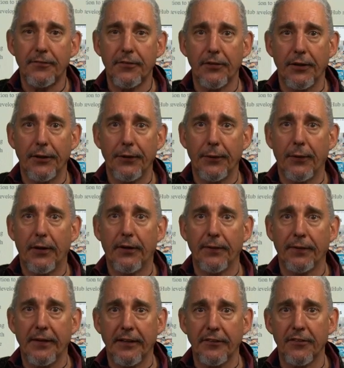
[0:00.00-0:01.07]
So on
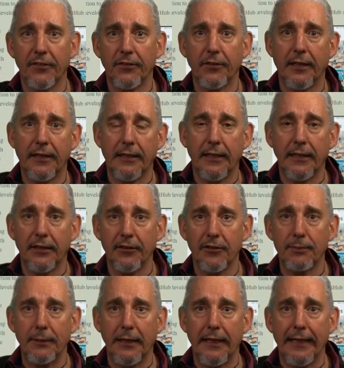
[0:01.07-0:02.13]
this
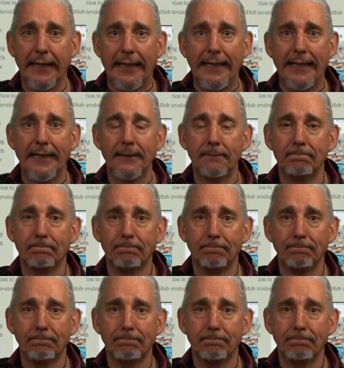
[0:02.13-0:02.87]
display here,